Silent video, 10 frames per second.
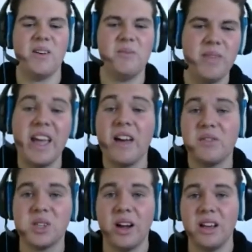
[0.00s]
They have
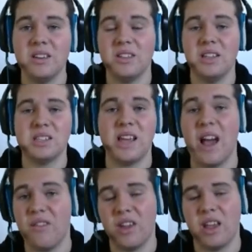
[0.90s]
signed this
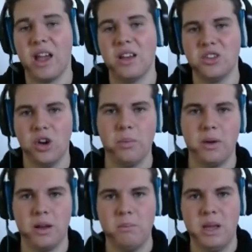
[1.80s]
Havoc and Top
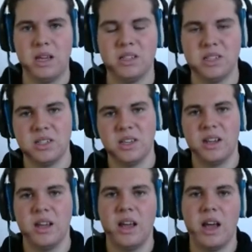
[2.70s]
Gun mix
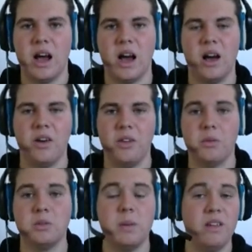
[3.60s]
that
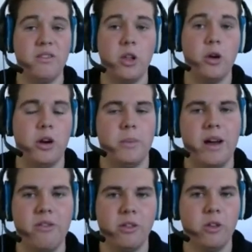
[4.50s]
was being floated
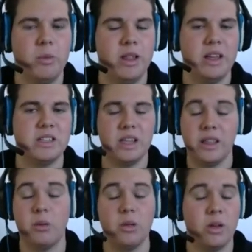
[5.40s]
about for a little bit. They said
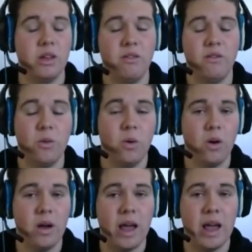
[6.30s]
they were looking
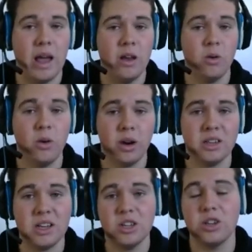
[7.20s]
for an
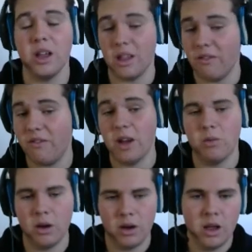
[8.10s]
organization, and they found
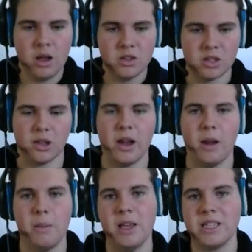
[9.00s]
one. So the
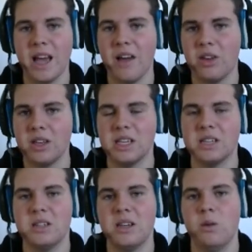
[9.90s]
lineup is Havoc,
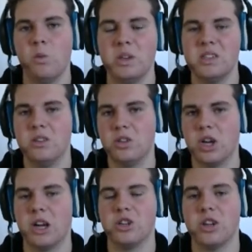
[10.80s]
Destiny, Wizard,
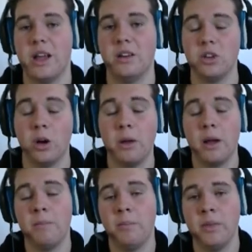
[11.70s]
Chutch, and Top Gun.